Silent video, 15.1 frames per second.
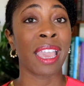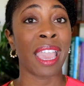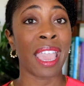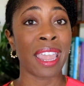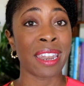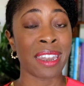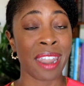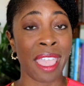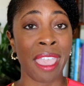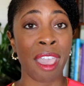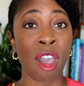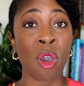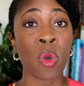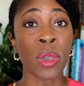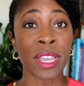and
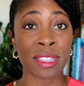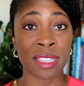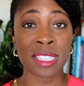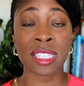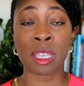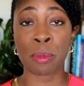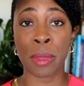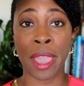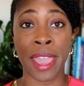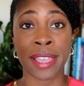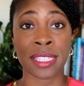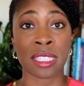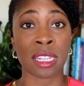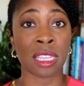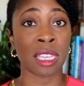now in this
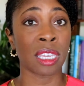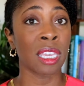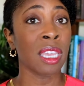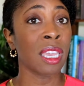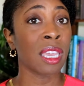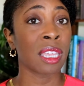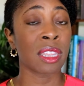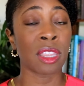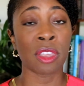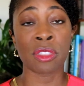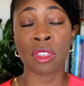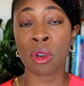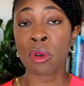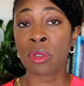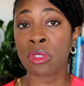capacity,
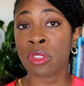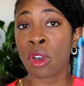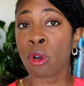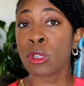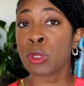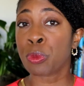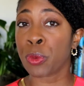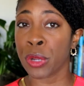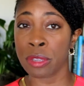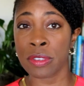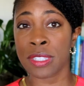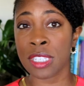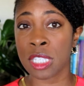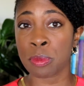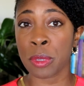those
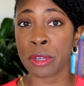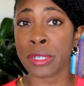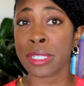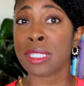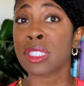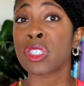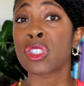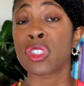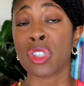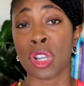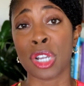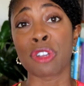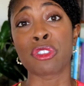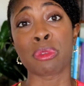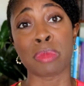previous experiences
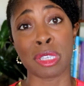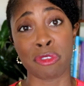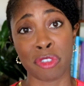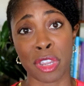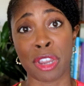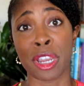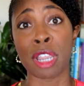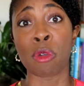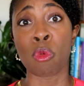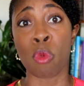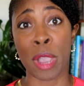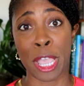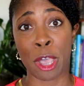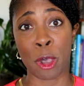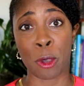served me very
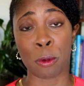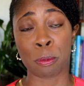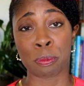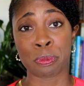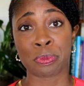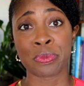well.